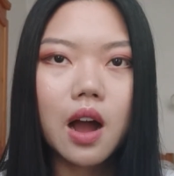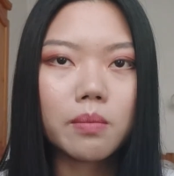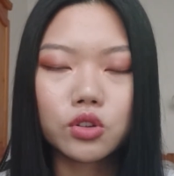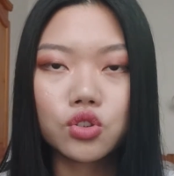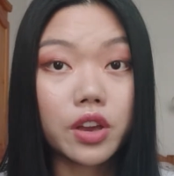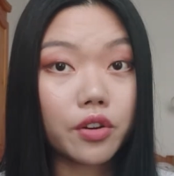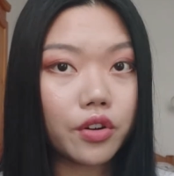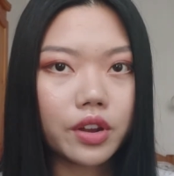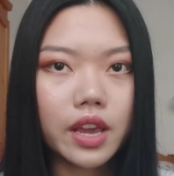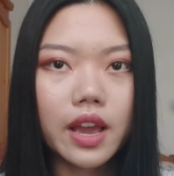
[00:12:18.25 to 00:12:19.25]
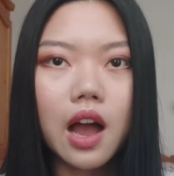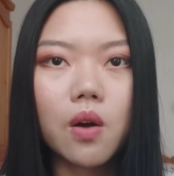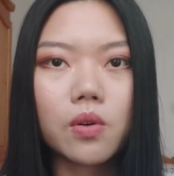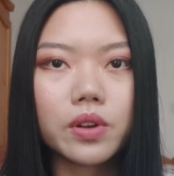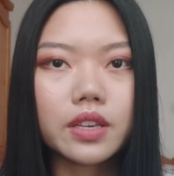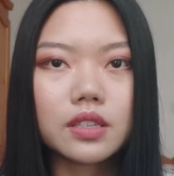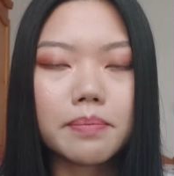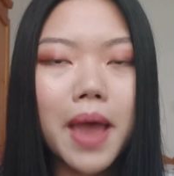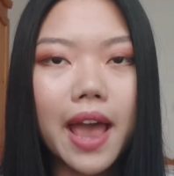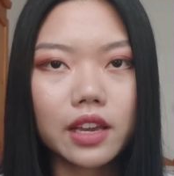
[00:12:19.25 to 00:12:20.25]
how much they're earning, how is
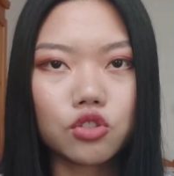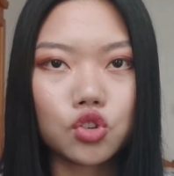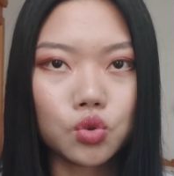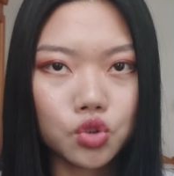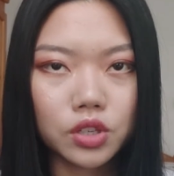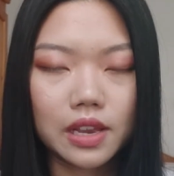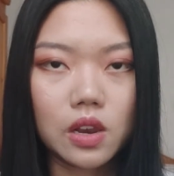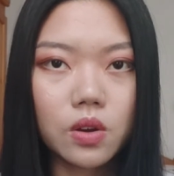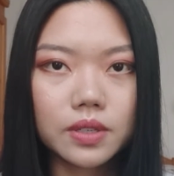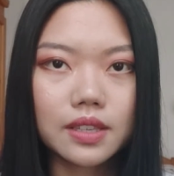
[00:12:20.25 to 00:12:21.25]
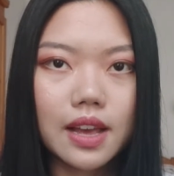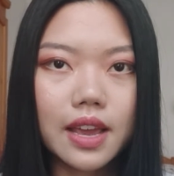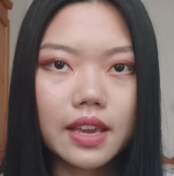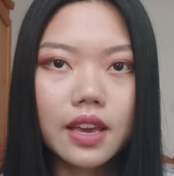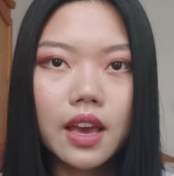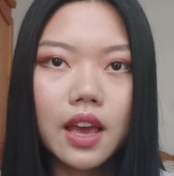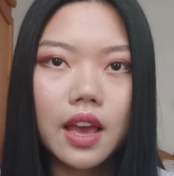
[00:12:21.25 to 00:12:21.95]
the package usually looks like,